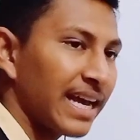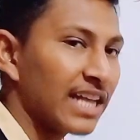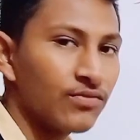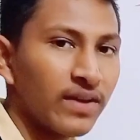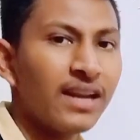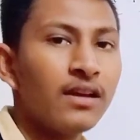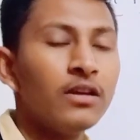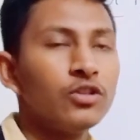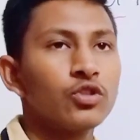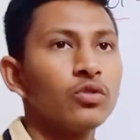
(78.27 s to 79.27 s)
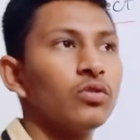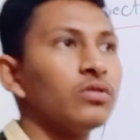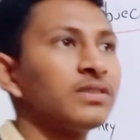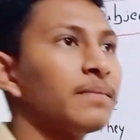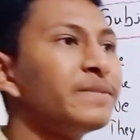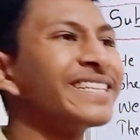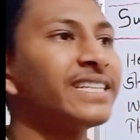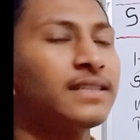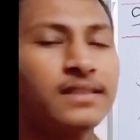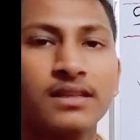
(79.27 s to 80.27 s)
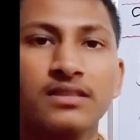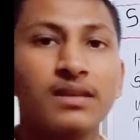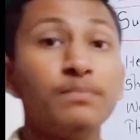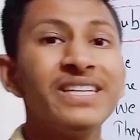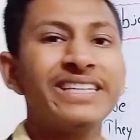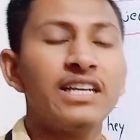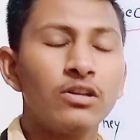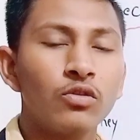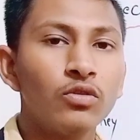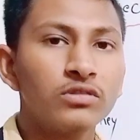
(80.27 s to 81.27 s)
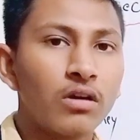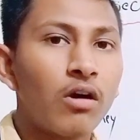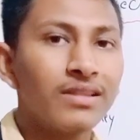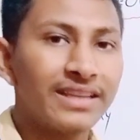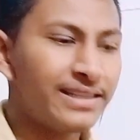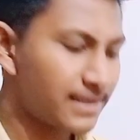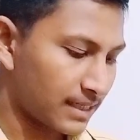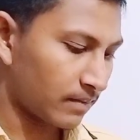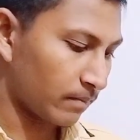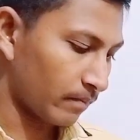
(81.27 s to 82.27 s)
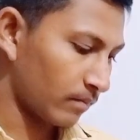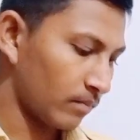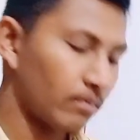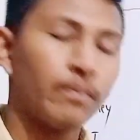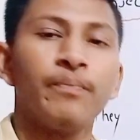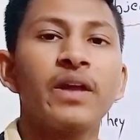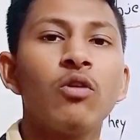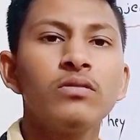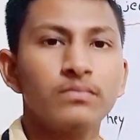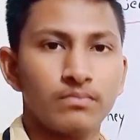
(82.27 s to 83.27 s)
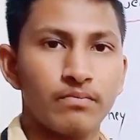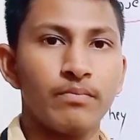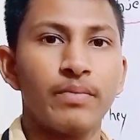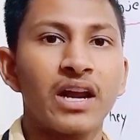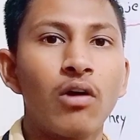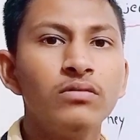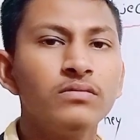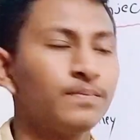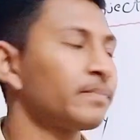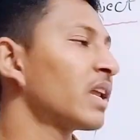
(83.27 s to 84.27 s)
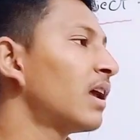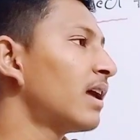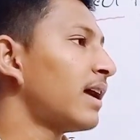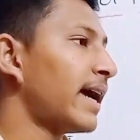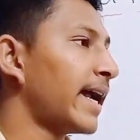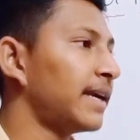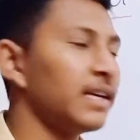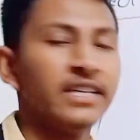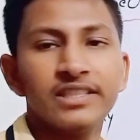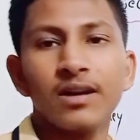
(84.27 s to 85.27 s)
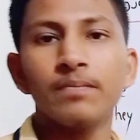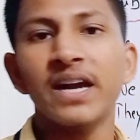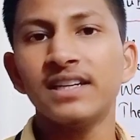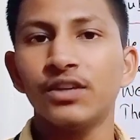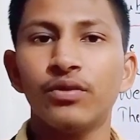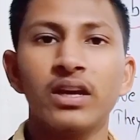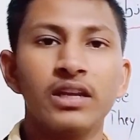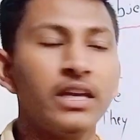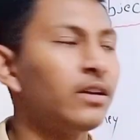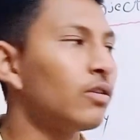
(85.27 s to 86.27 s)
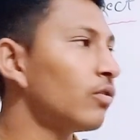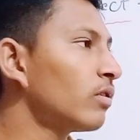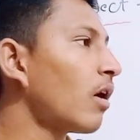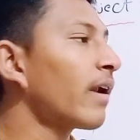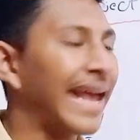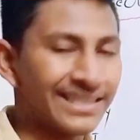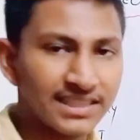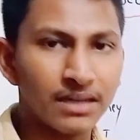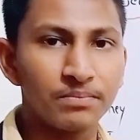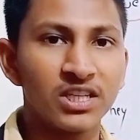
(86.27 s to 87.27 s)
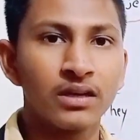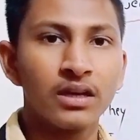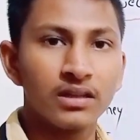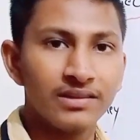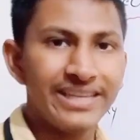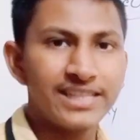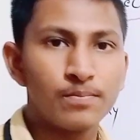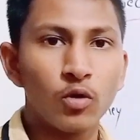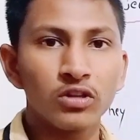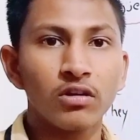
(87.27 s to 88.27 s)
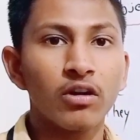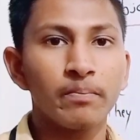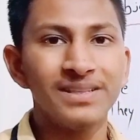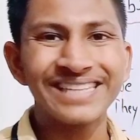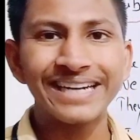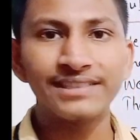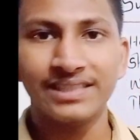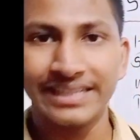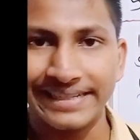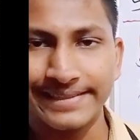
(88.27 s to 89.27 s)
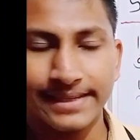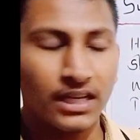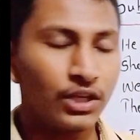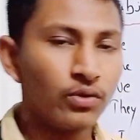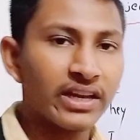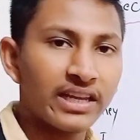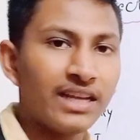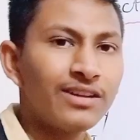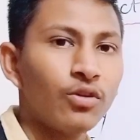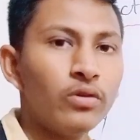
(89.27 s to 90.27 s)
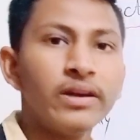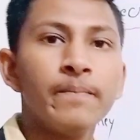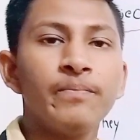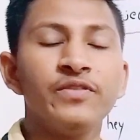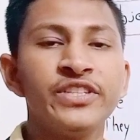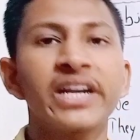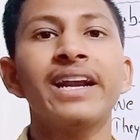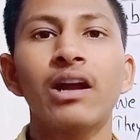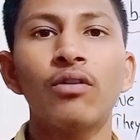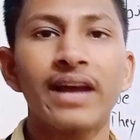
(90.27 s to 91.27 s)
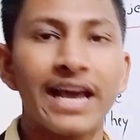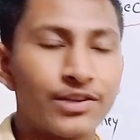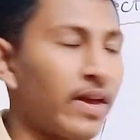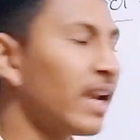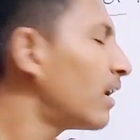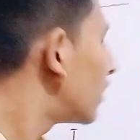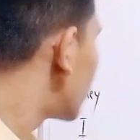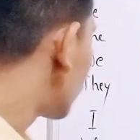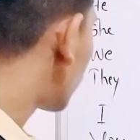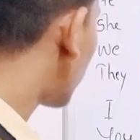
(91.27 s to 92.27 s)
as well. So subject includes all these noun, pronoun, and instead of that you can include or accept these both, or besides these you can include gerund noun as well. So